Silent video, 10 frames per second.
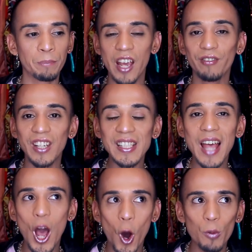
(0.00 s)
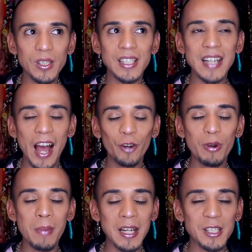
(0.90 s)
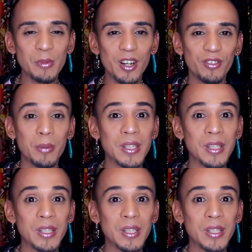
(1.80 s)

If this helps, this kind of reminds me of the